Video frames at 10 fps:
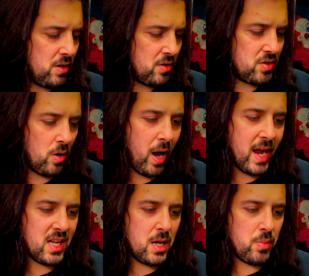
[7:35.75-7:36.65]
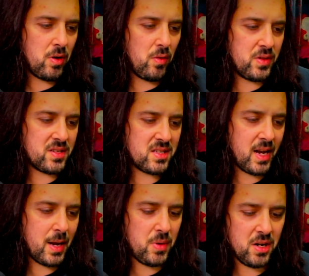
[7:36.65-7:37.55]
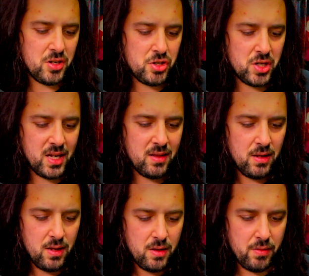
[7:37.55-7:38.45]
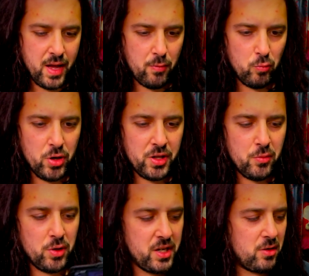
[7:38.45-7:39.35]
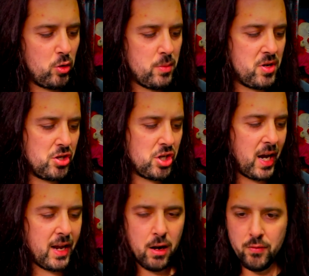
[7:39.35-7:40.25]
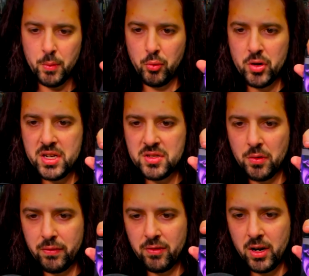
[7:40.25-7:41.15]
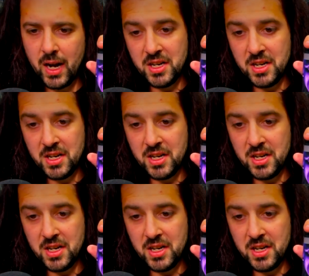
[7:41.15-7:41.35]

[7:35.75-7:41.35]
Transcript: So I keep it on this side because you get that really, really creepy shot of the priest on the front.